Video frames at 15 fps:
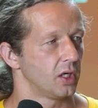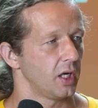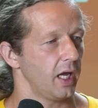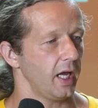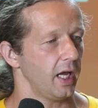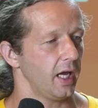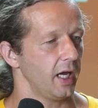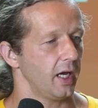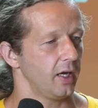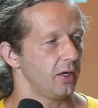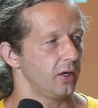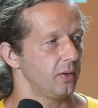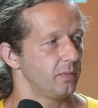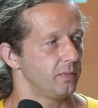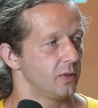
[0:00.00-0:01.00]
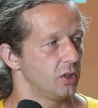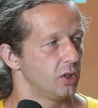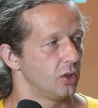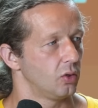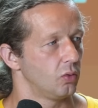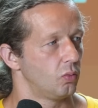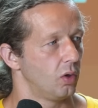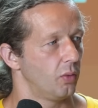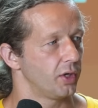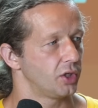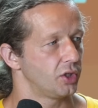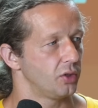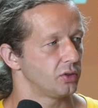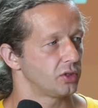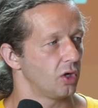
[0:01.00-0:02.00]
And what we could
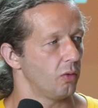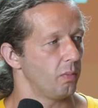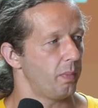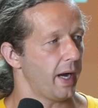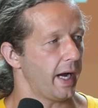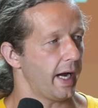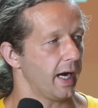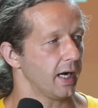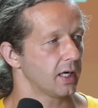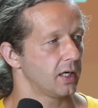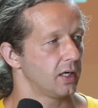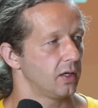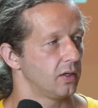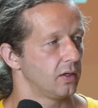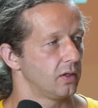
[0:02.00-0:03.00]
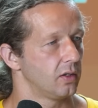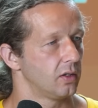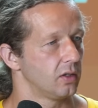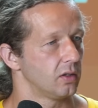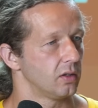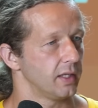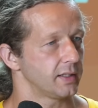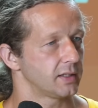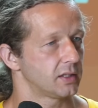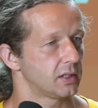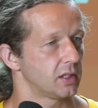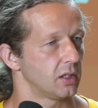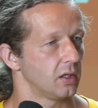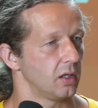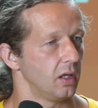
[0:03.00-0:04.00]
do is go back.
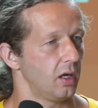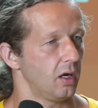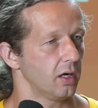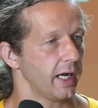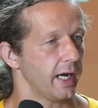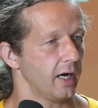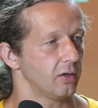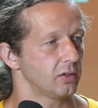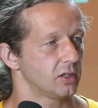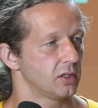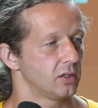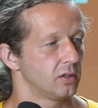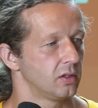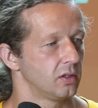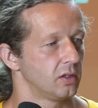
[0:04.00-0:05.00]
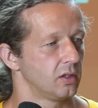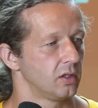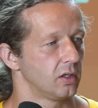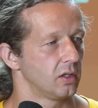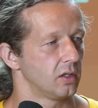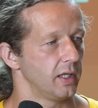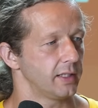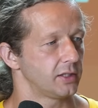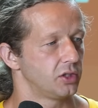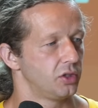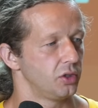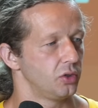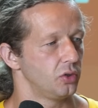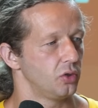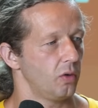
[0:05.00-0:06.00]
Let's log out. Let's
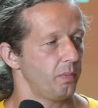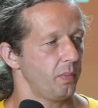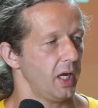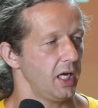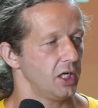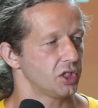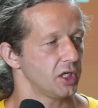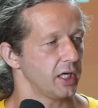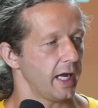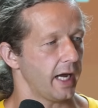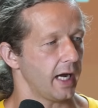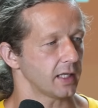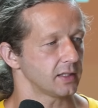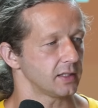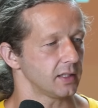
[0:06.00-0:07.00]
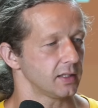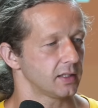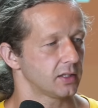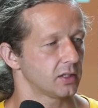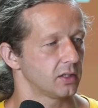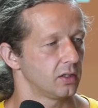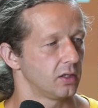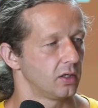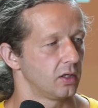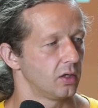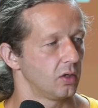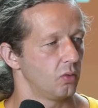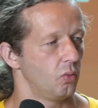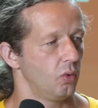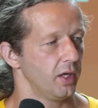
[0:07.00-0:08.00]
do patient access
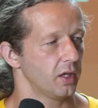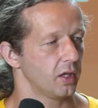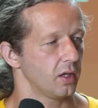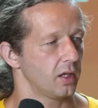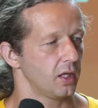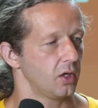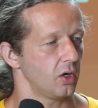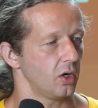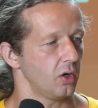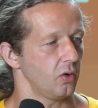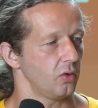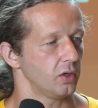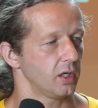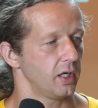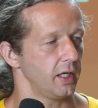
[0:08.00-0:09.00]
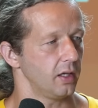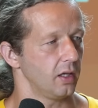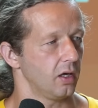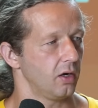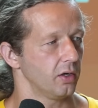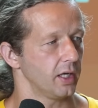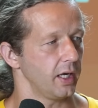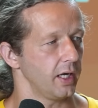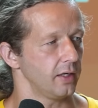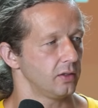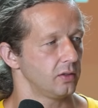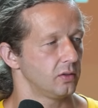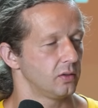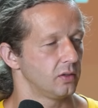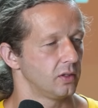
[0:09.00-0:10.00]
with the code, hit login.
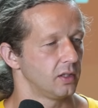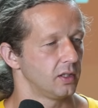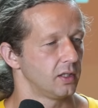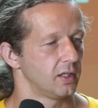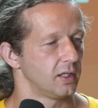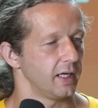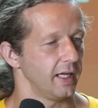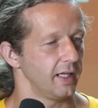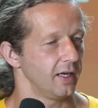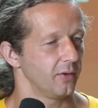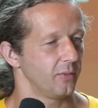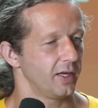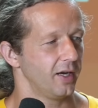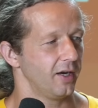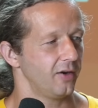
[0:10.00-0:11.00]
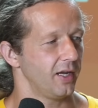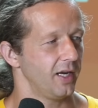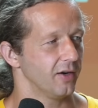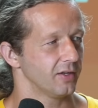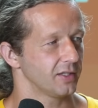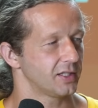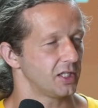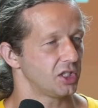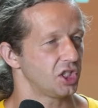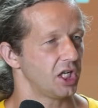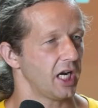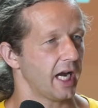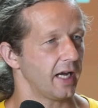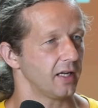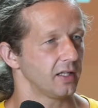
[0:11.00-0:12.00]
And there we go. Here's the
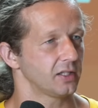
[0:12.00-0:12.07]
chat.